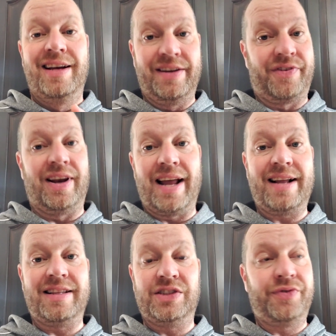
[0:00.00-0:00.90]
If you
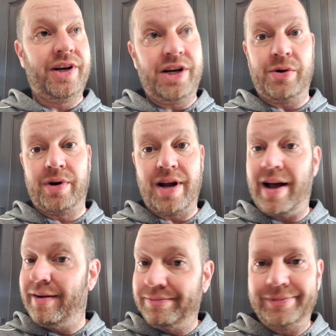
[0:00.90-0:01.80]
like this video or
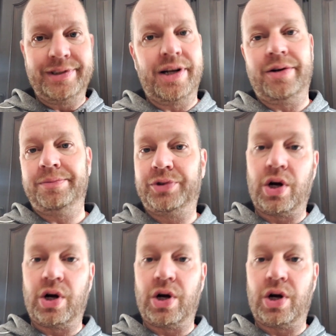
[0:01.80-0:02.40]
not, you know,